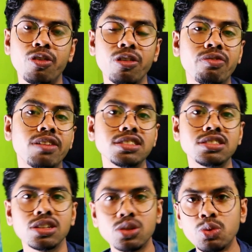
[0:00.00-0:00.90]
for
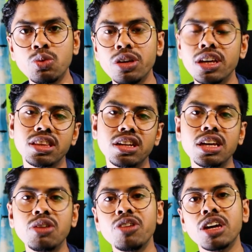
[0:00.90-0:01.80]
first 2 week,
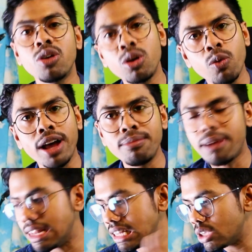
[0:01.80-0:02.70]
3 week or 1
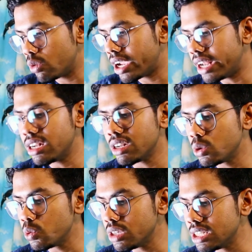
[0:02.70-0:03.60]
month you
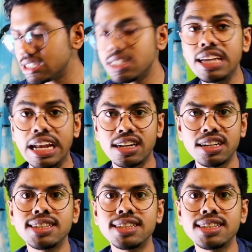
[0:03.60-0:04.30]
can do this thing at